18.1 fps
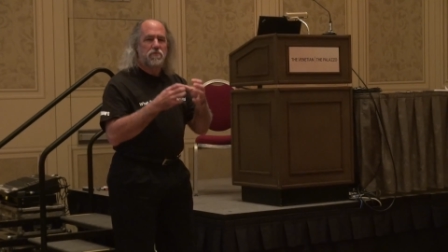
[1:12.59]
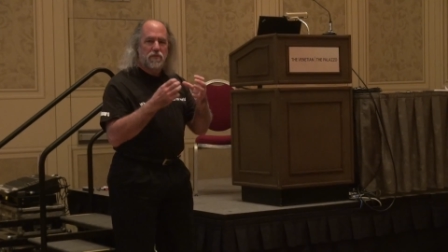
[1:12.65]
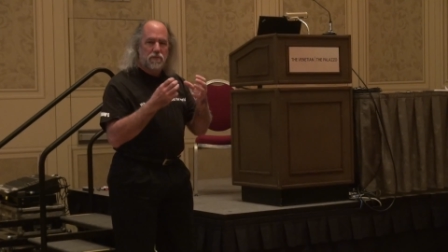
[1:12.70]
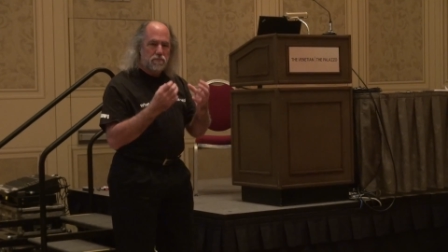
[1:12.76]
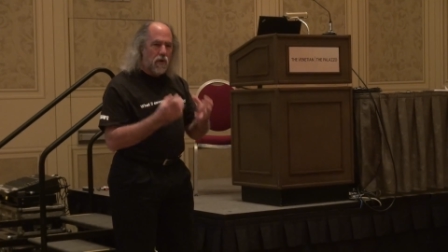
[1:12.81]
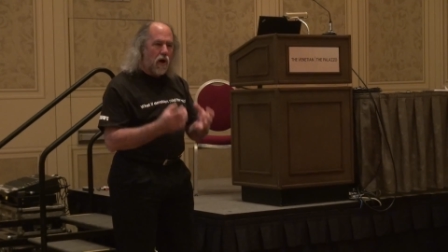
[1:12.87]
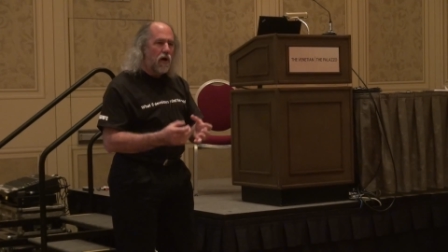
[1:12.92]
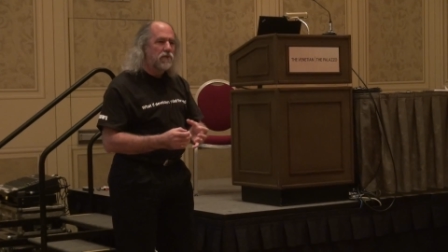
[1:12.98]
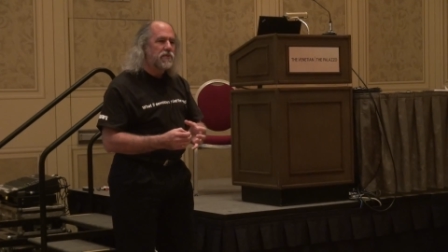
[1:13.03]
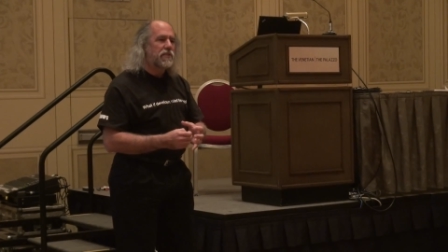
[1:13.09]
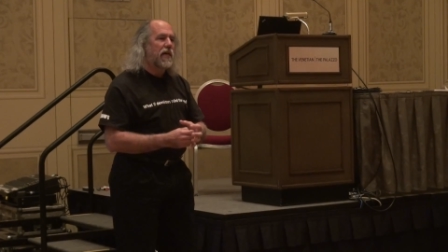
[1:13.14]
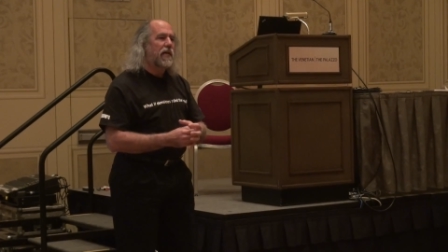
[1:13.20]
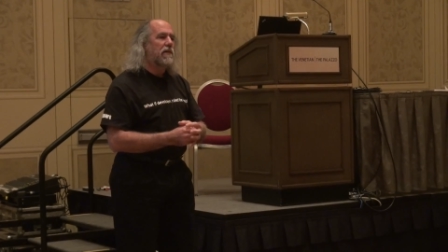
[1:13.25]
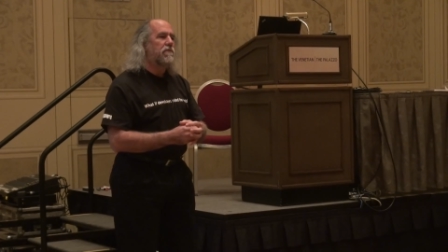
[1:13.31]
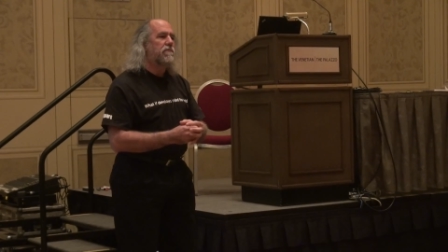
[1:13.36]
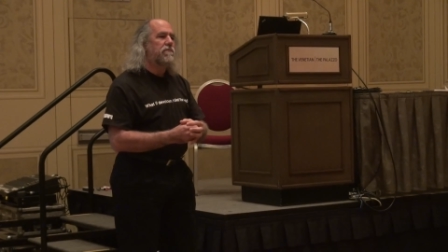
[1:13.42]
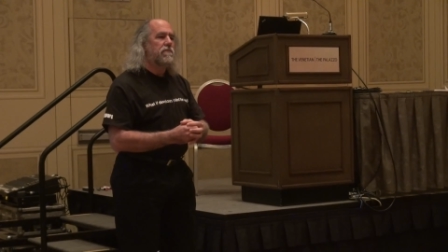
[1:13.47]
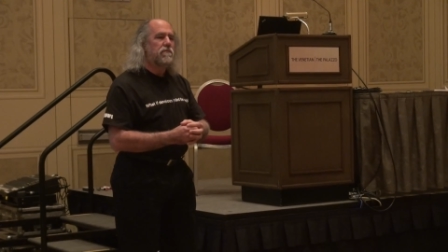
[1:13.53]
small set
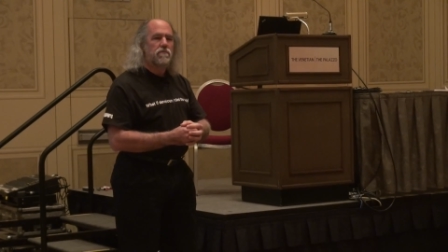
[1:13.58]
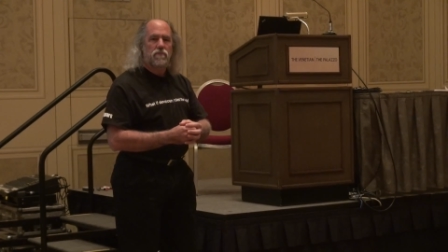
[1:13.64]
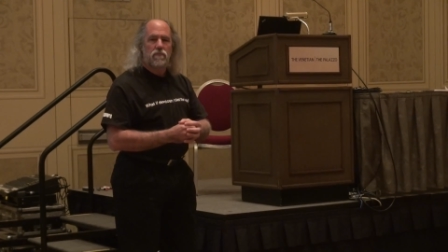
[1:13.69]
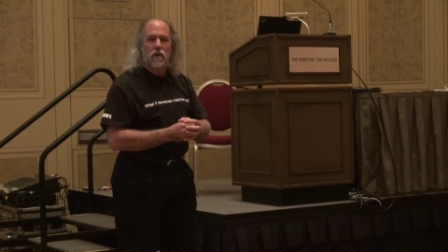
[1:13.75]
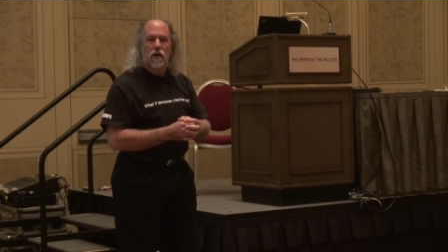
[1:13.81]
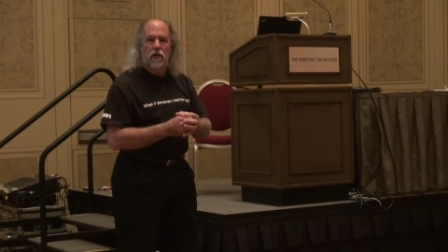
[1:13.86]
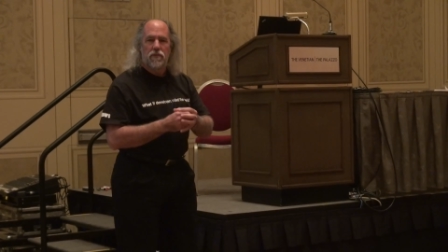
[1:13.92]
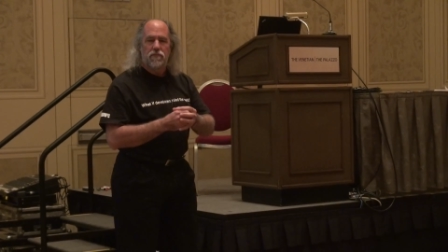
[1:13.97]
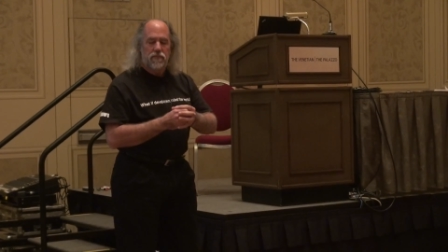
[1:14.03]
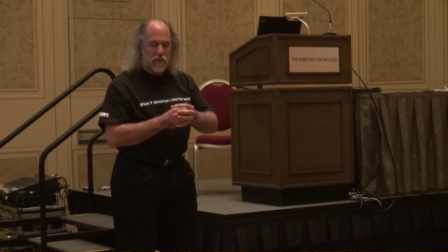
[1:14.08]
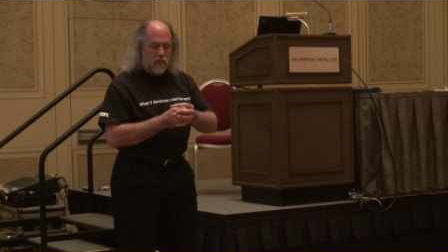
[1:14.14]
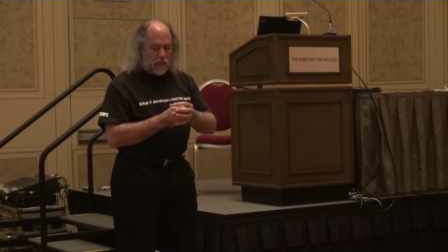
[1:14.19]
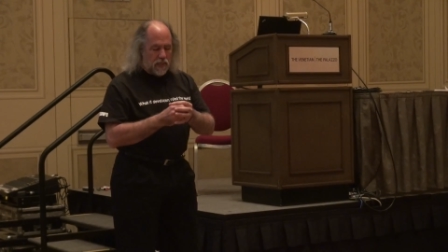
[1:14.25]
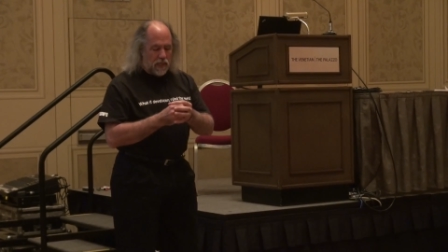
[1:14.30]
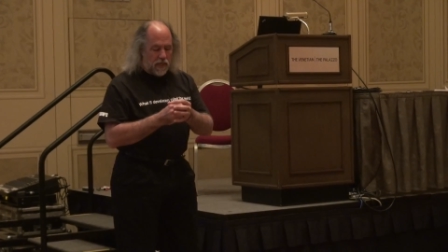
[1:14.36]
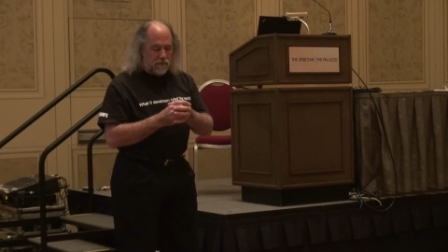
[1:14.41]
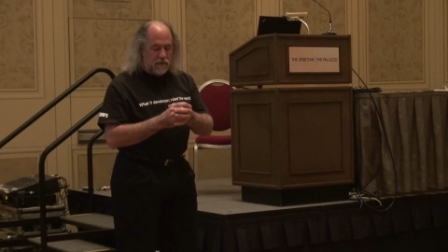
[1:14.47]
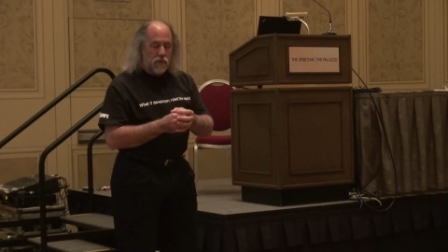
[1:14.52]
of
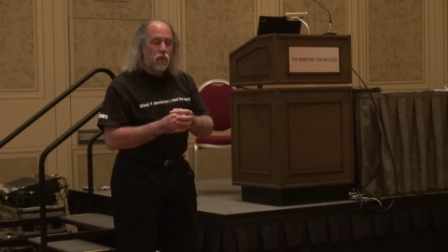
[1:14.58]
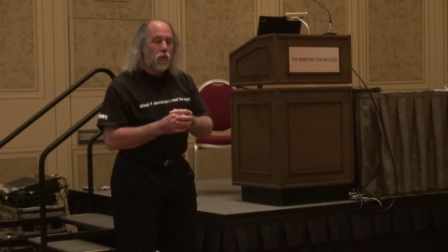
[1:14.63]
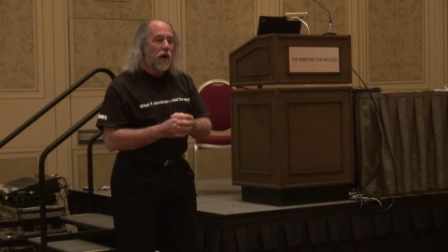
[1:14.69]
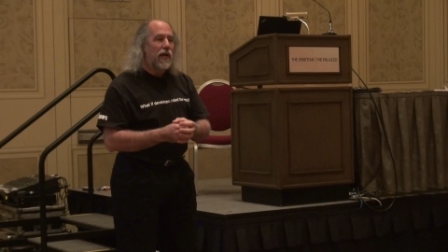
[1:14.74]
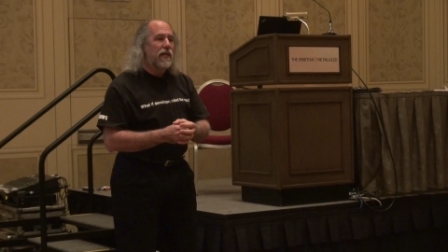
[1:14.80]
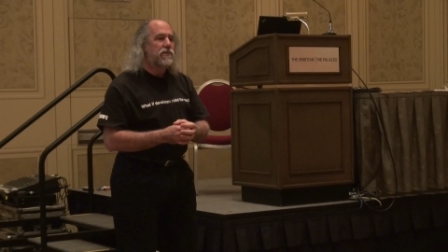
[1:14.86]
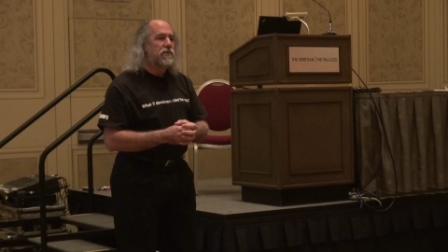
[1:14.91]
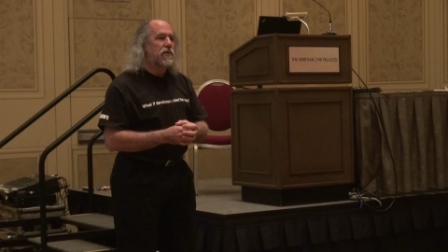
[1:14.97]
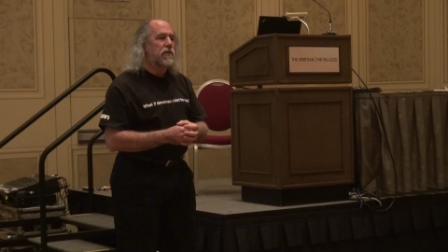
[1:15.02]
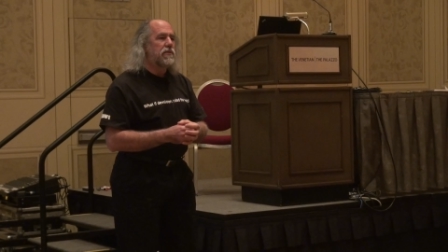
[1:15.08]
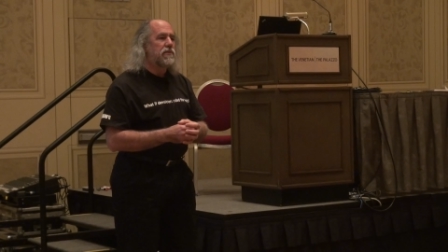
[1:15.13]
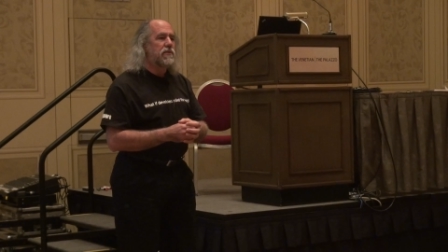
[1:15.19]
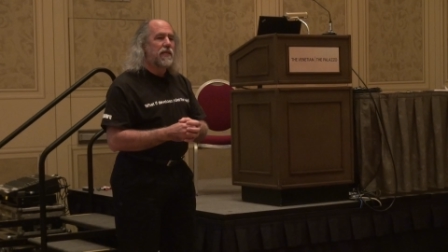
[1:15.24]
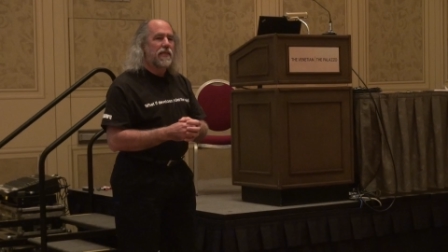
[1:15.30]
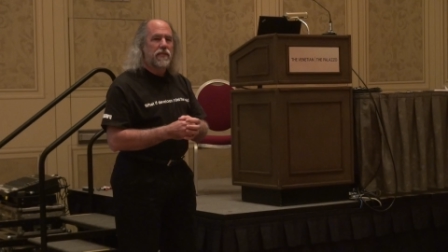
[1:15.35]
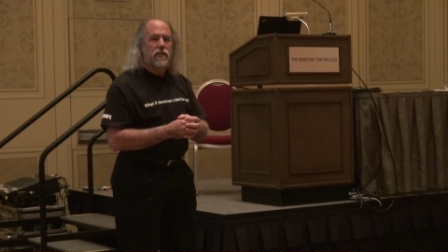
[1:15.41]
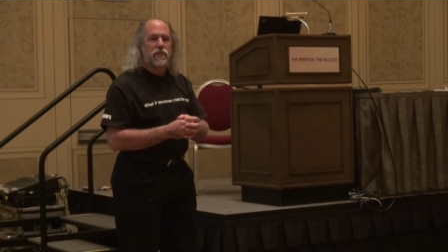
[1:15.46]
equations that